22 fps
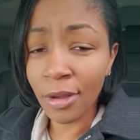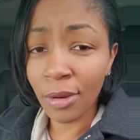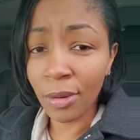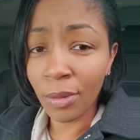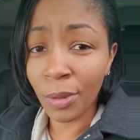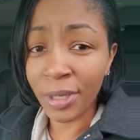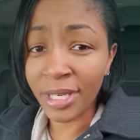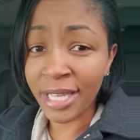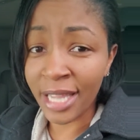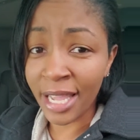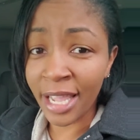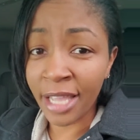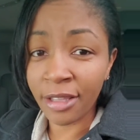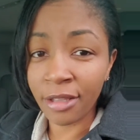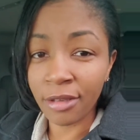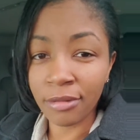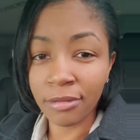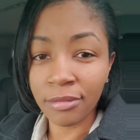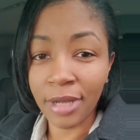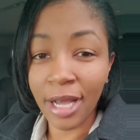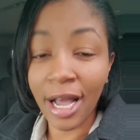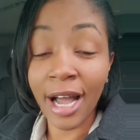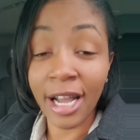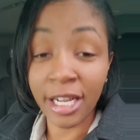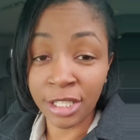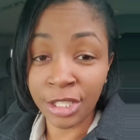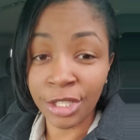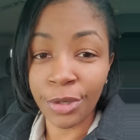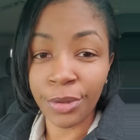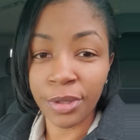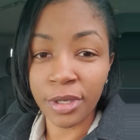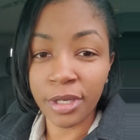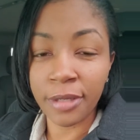with daniel i
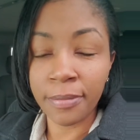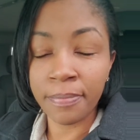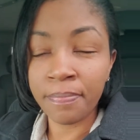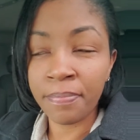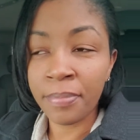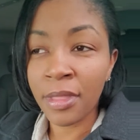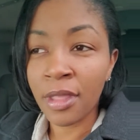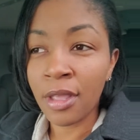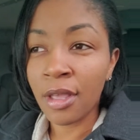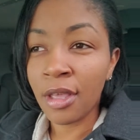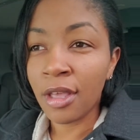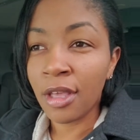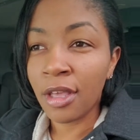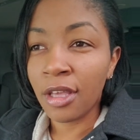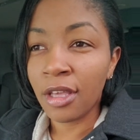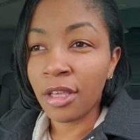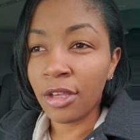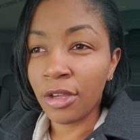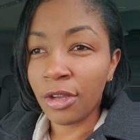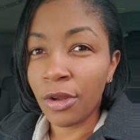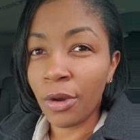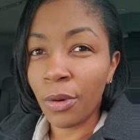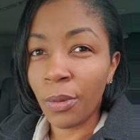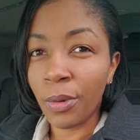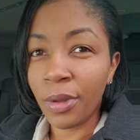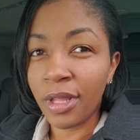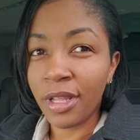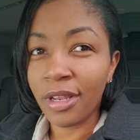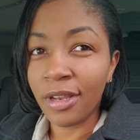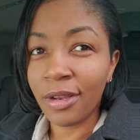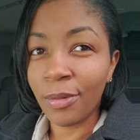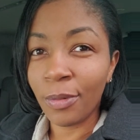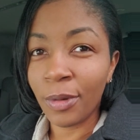showed up you know
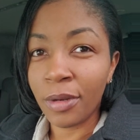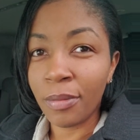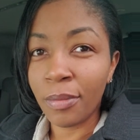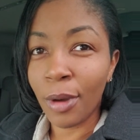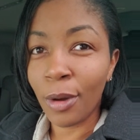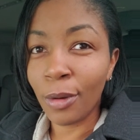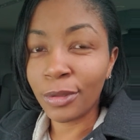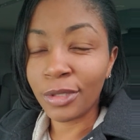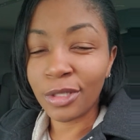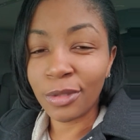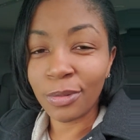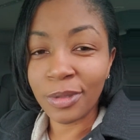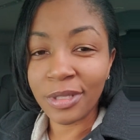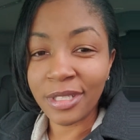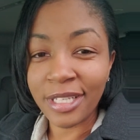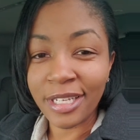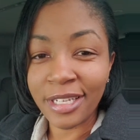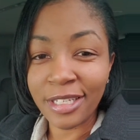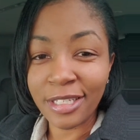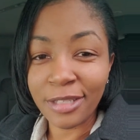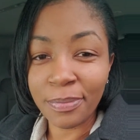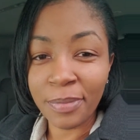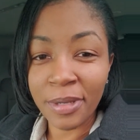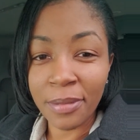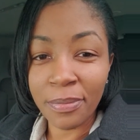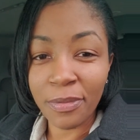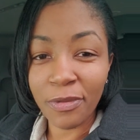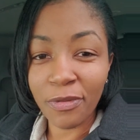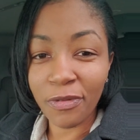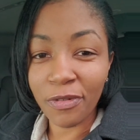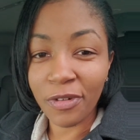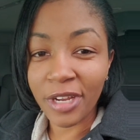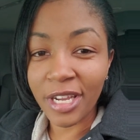when when moses was setting his
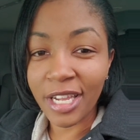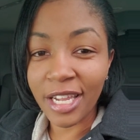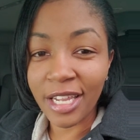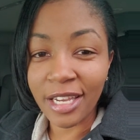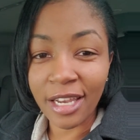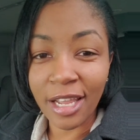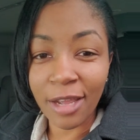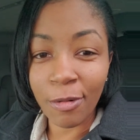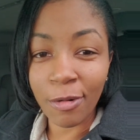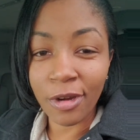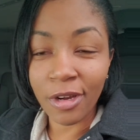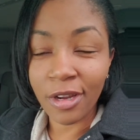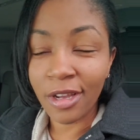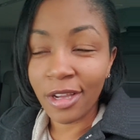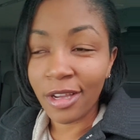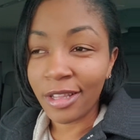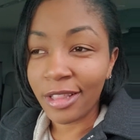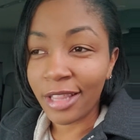people free and they were